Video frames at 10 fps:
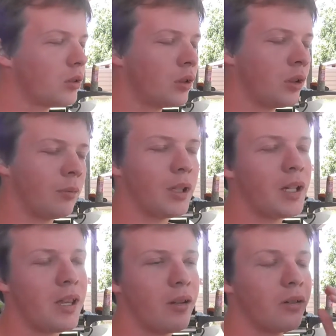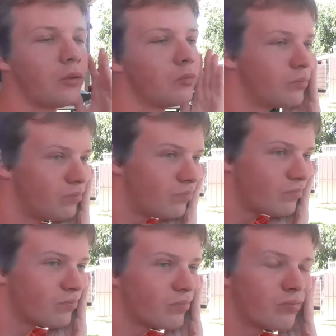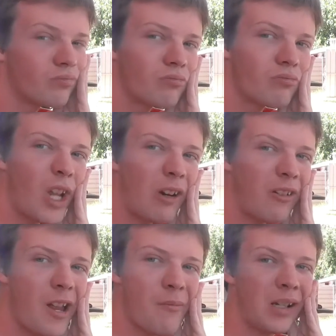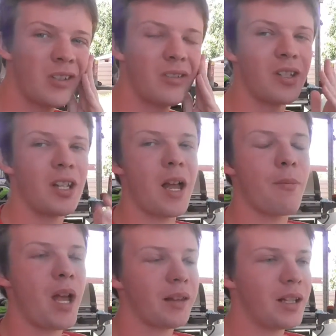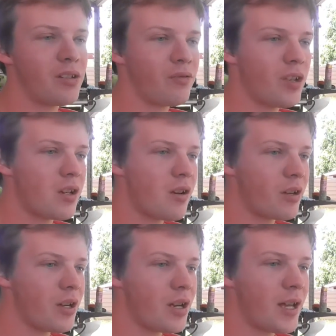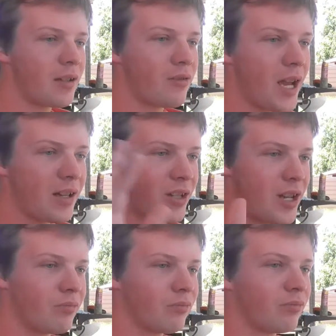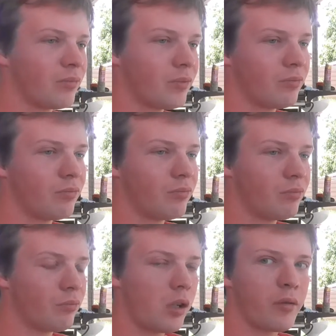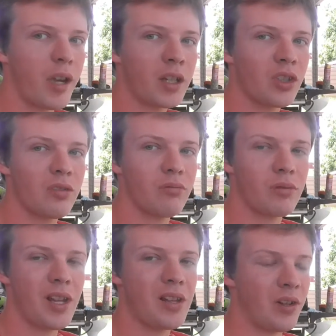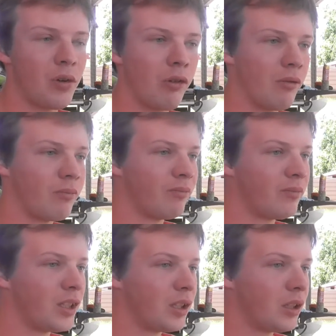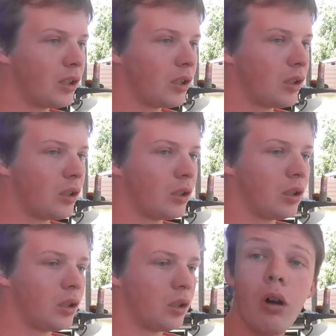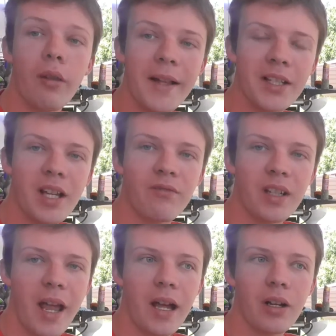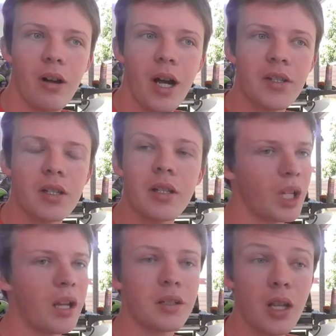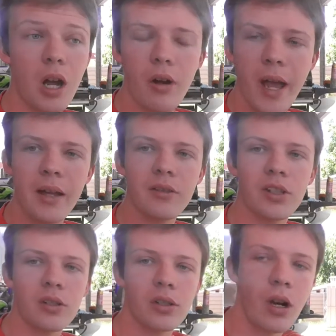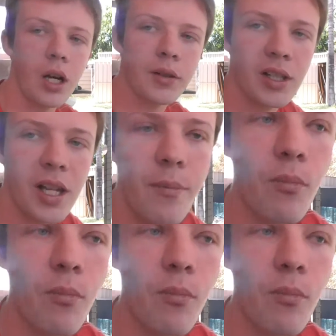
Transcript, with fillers: Oh, bloody hell. Not really much to say about this video, really. That's it. My reaction says it all. Well, that's it for now, guys. Go ahead and subscribe to see